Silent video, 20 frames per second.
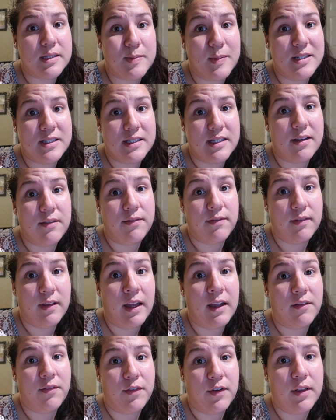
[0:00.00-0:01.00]
expensive.
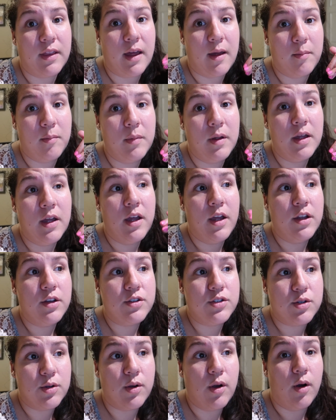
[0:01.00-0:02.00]
Like for them
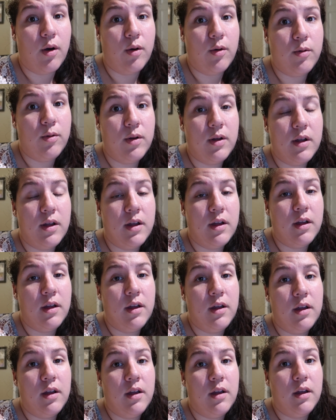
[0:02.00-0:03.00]
to go
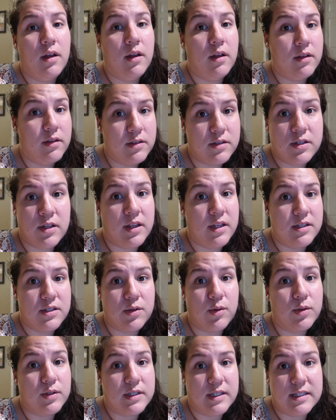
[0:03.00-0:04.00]
to these
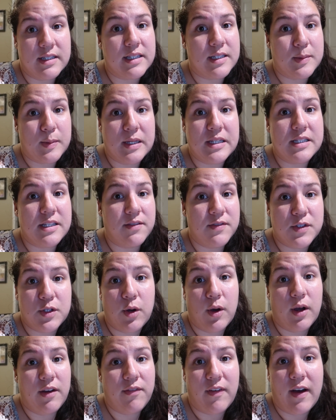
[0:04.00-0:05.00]
schools is expensive.
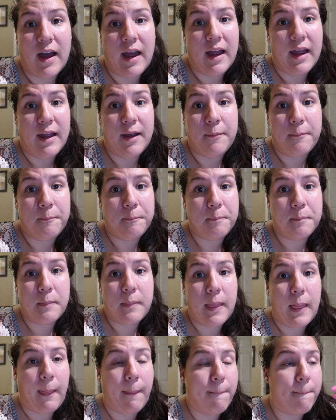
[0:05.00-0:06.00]
So if I
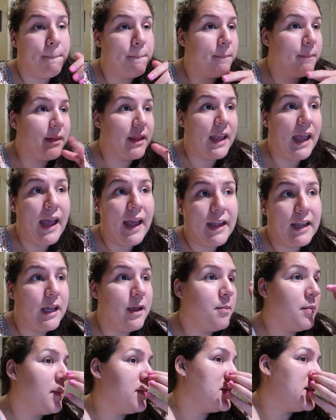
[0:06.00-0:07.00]
can't
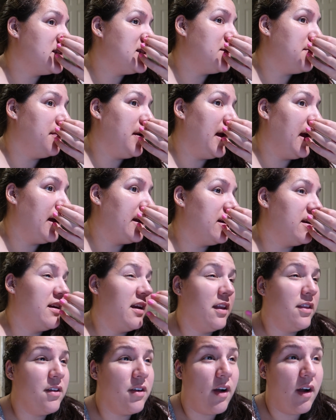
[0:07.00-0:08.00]
keep up the demand,
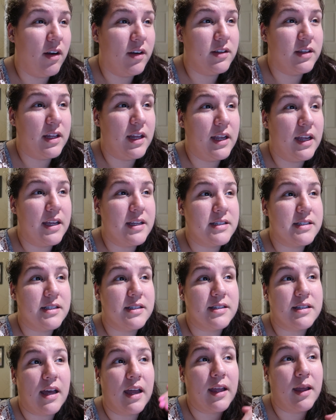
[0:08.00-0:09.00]
another hard thing is
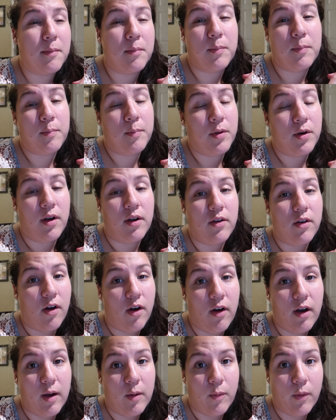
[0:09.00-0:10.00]
is I get put on
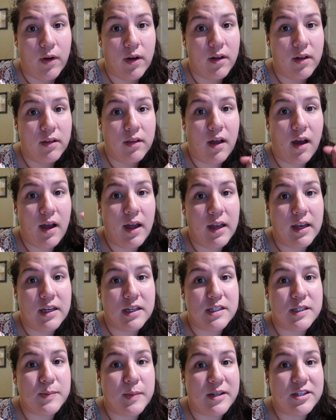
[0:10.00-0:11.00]
call at work a lot
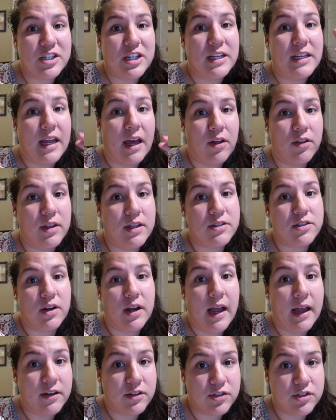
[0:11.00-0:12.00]
and especially now these are
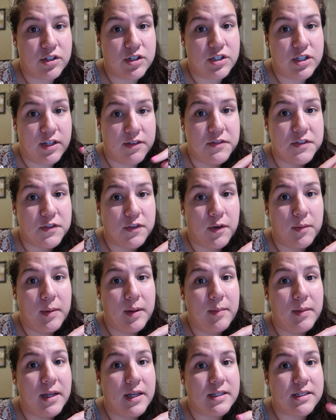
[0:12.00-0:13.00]
extra shifts for
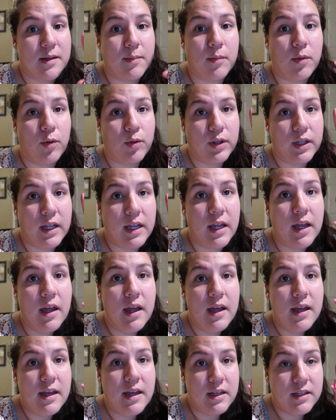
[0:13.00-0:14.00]
me because I'm only
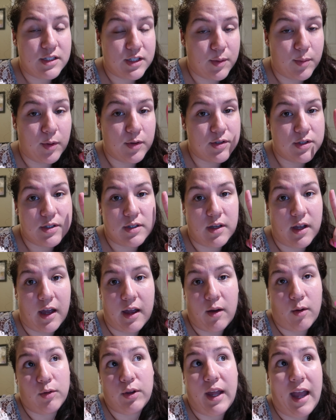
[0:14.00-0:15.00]
supposed
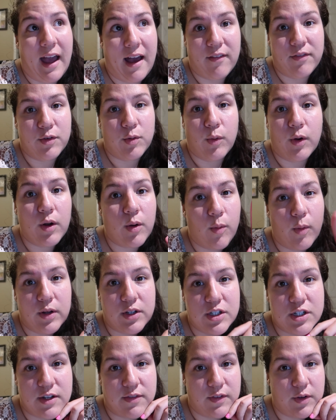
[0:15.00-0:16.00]
I only have to work
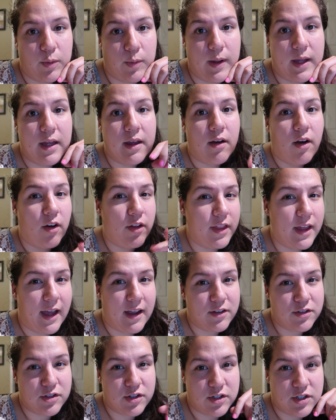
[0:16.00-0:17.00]
one shift a week. All the
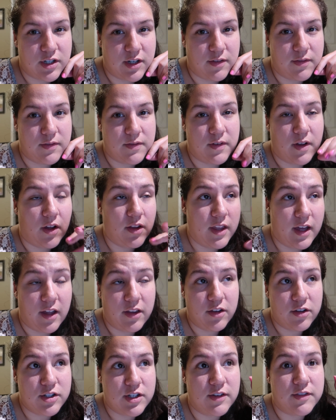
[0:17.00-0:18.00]
extra shift, all the
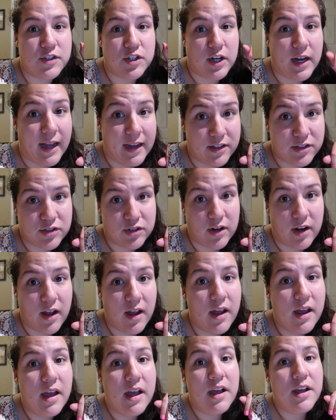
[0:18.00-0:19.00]
other shifts are
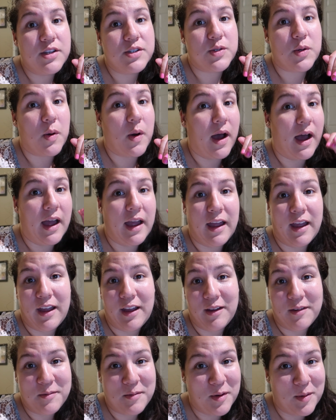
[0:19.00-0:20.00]
extra. So
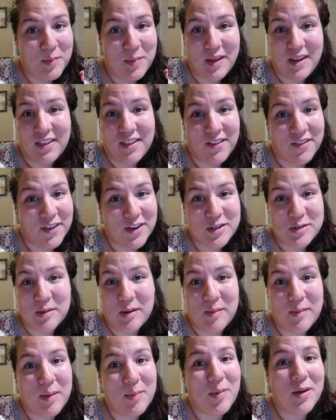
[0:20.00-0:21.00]
I will be the first
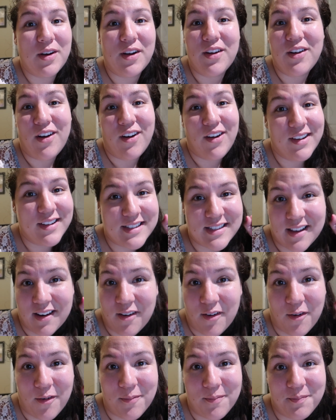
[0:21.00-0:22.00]
one to be put on call and sent
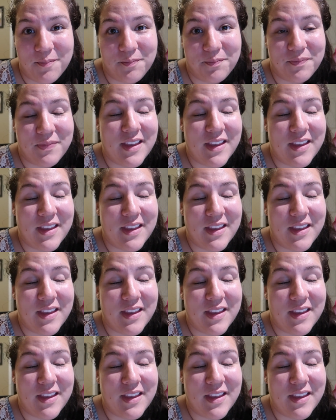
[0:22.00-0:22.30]
home.